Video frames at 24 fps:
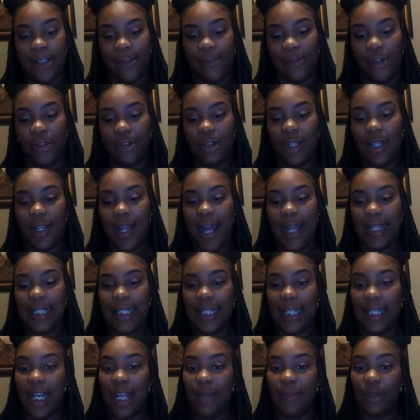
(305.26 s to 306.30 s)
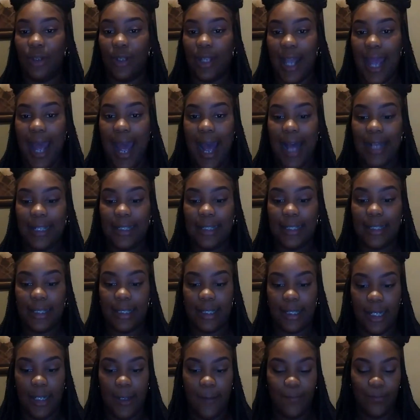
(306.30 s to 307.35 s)
fluid lined to enable
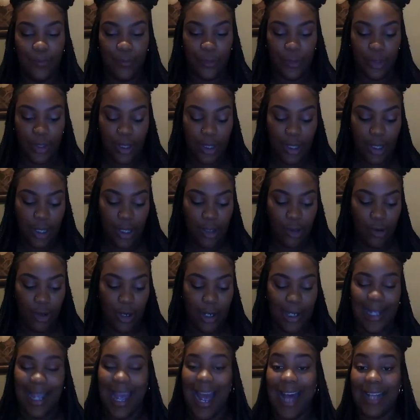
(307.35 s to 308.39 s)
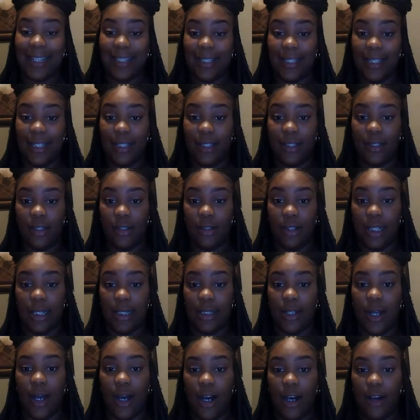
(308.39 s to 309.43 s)
gas or gases to
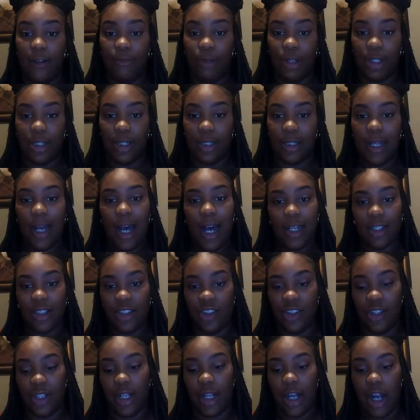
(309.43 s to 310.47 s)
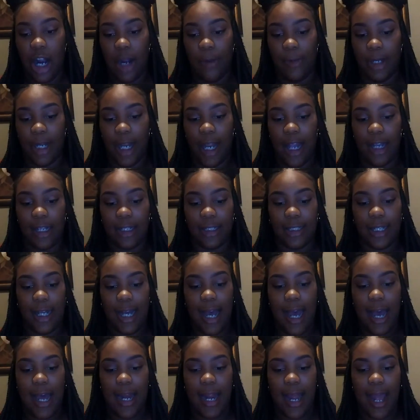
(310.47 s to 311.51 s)
dissolve, which is the oxygen and carbon
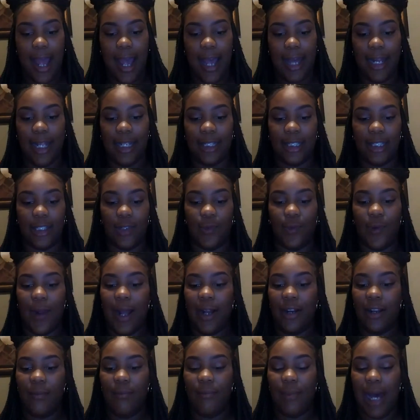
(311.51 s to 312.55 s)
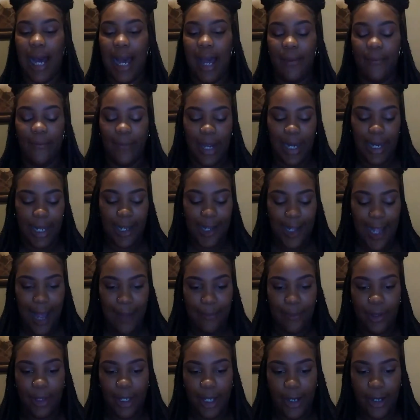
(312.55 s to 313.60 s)
dioxide, and it's surrounded by many
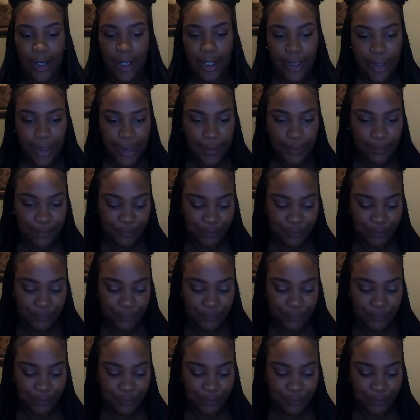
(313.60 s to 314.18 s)
capillaries.